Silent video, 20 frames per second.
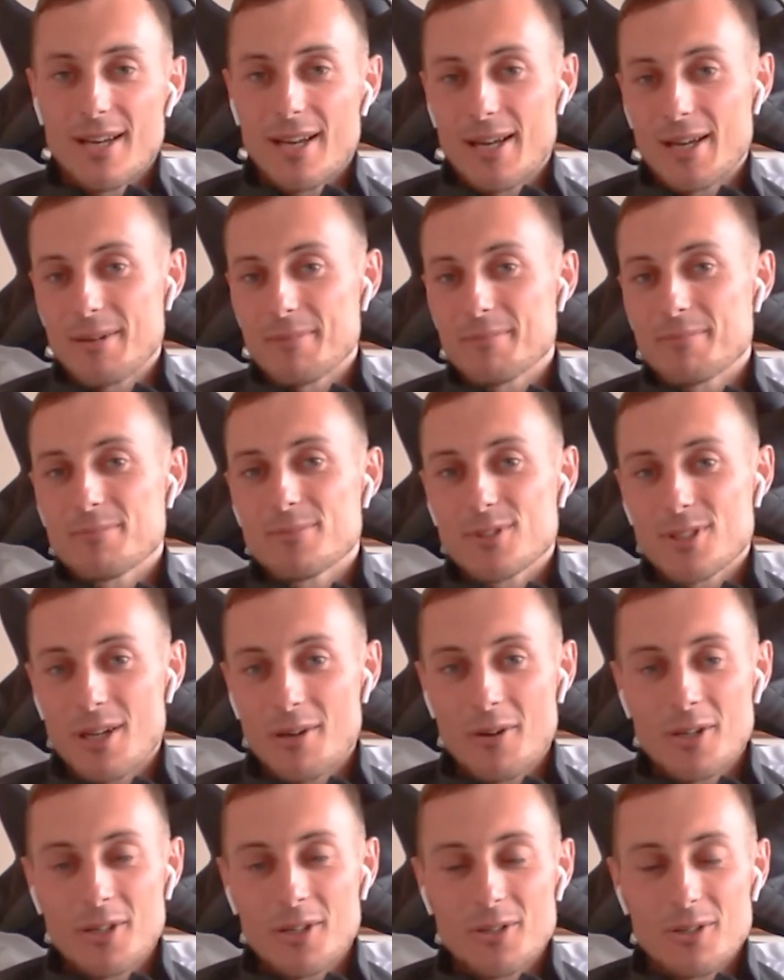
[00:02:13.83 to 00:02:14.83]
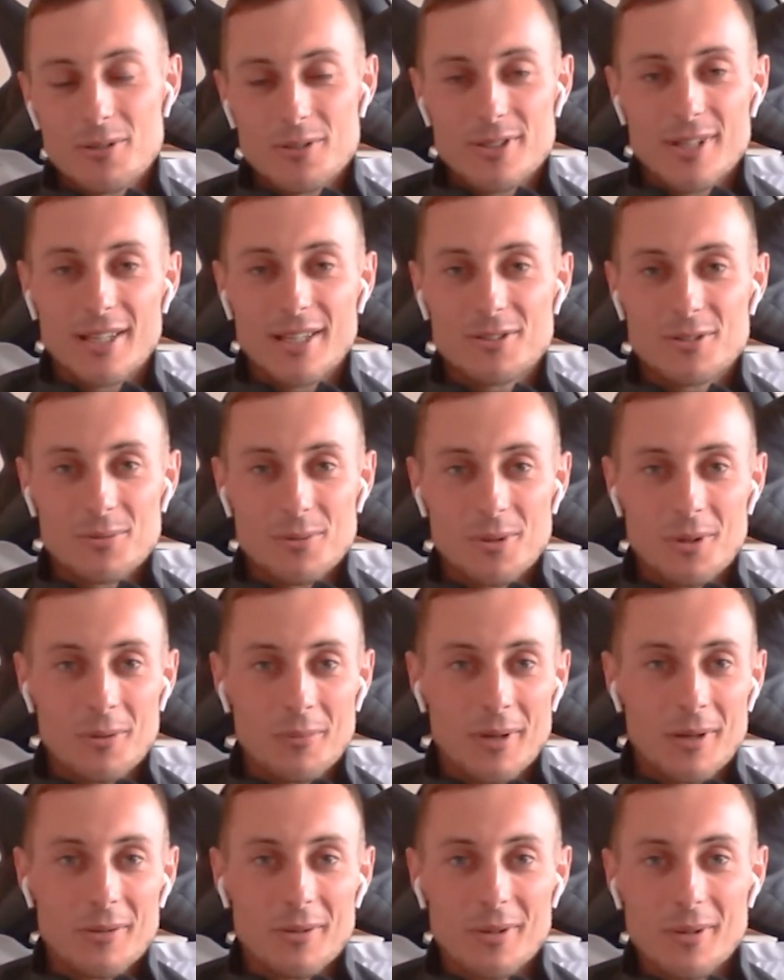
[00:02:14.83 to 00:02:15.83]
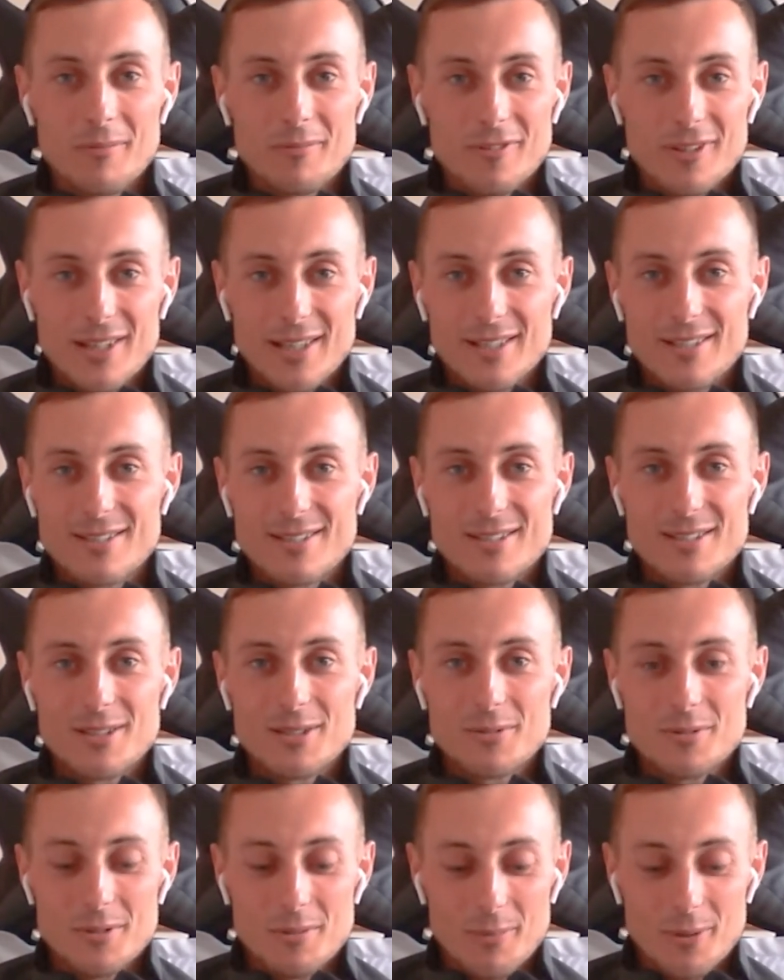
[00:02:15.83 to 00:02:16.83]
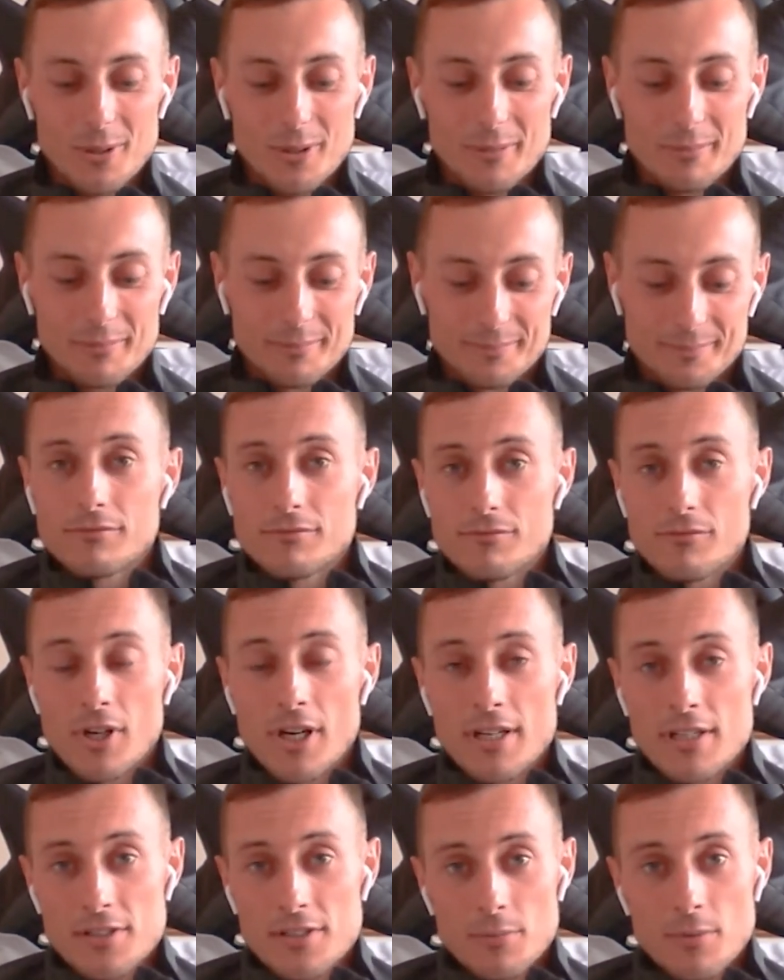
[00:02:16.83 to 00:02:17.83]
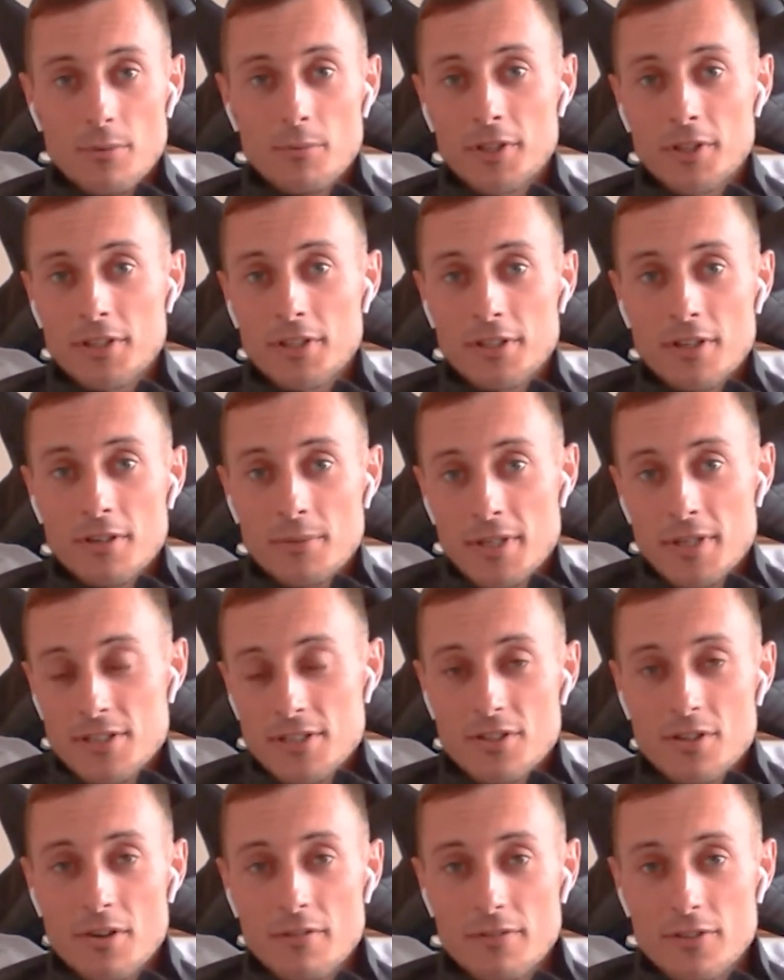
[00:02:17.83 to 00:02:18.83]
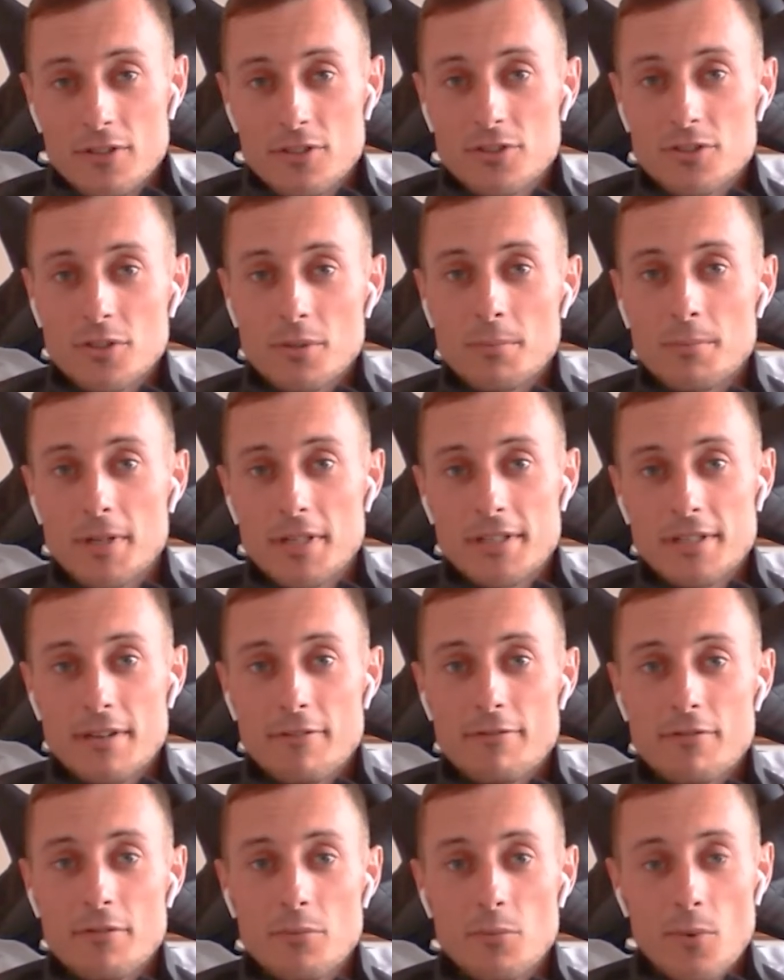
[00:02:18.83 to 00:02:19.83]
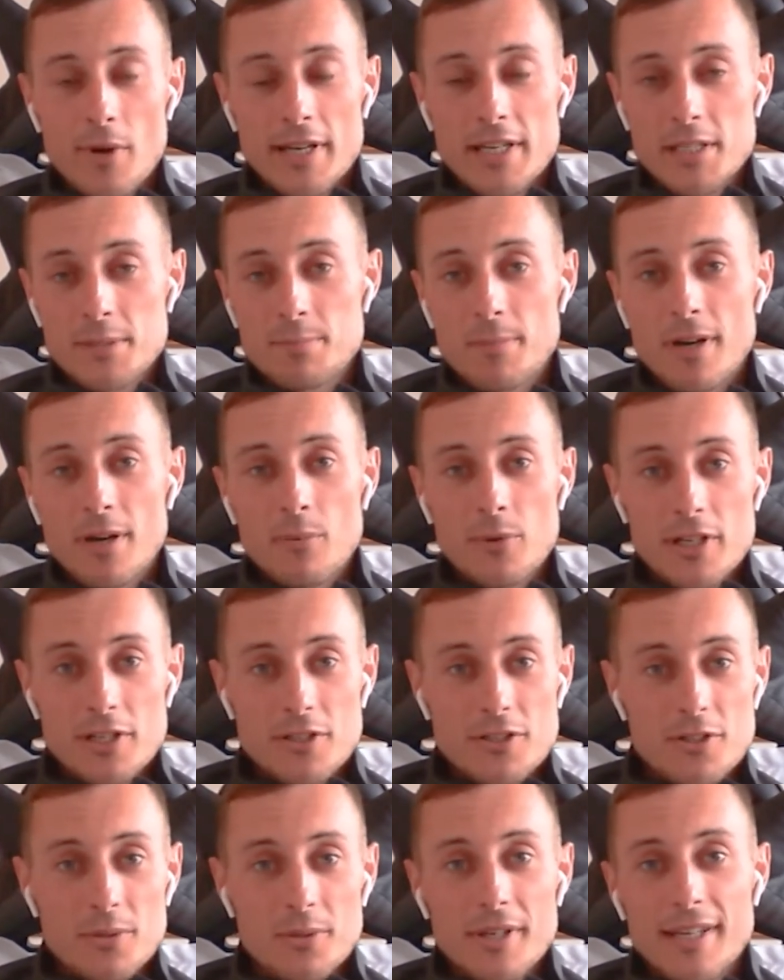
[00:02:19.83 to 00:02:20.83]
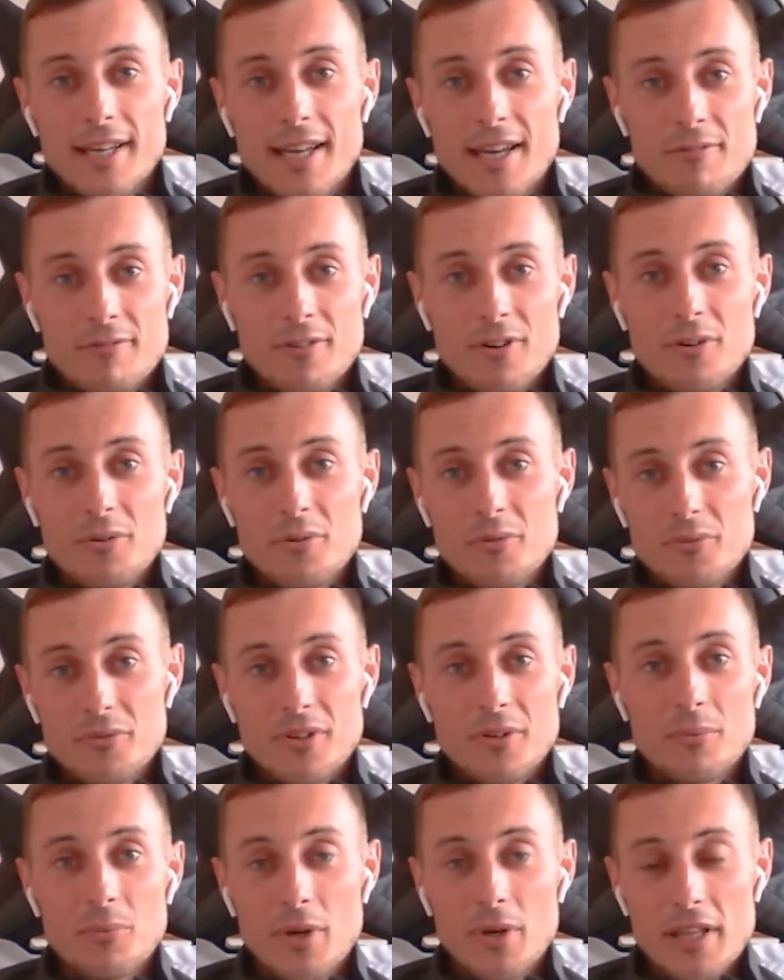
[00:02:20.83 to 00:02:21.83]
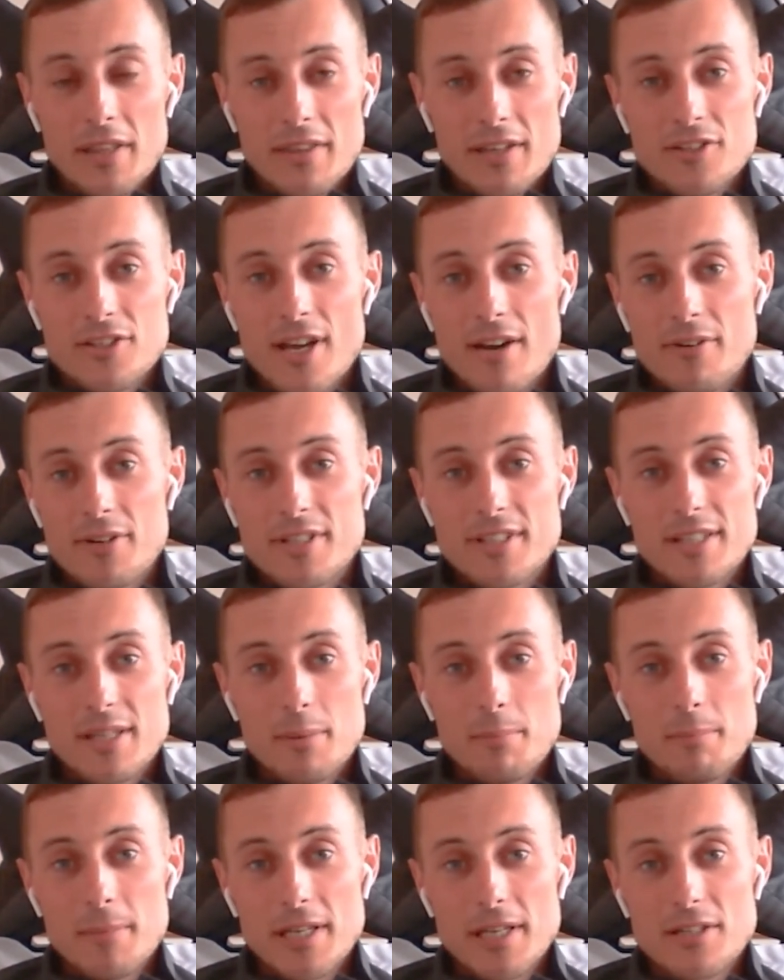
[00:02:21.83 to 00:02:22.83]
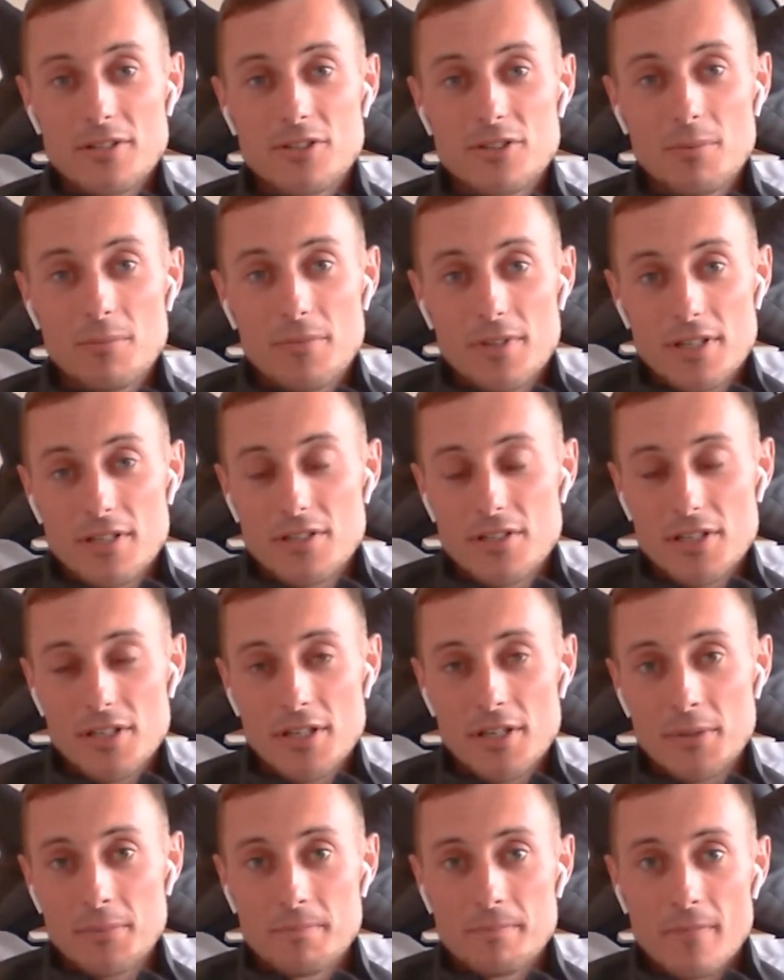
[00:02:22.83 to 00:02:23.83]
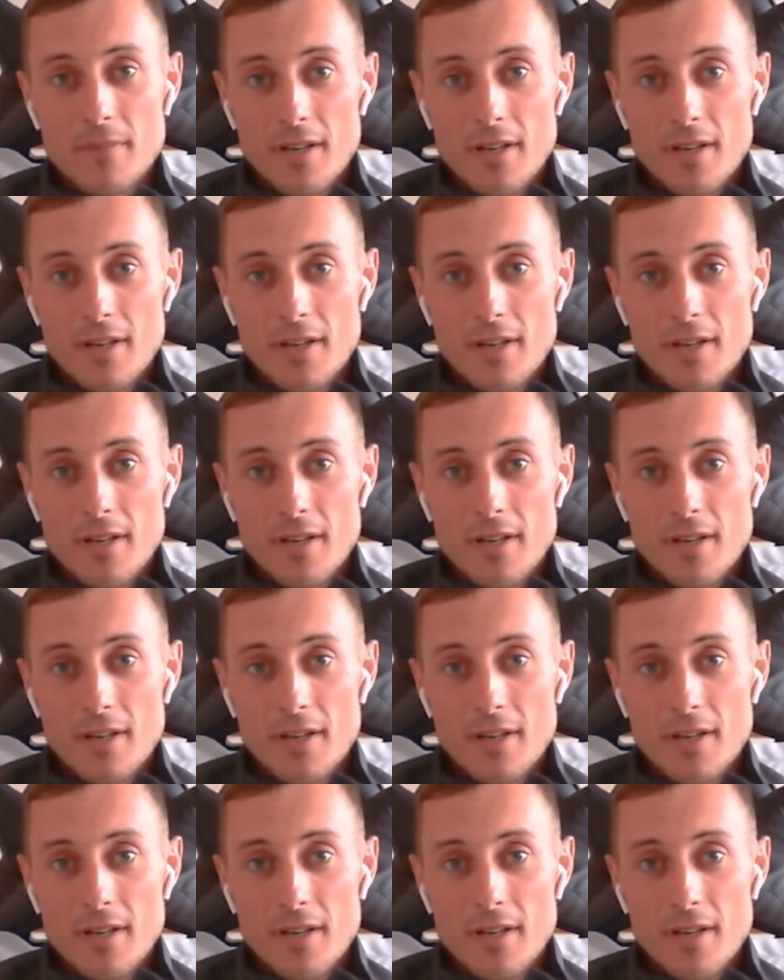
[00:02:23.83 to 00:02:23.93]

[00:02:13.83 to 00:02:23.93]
So a huge thanks to all at Welcomm for their continued support. Right, so what we're going to do is cover some different ways by which you can get involved with a charity that means something to you.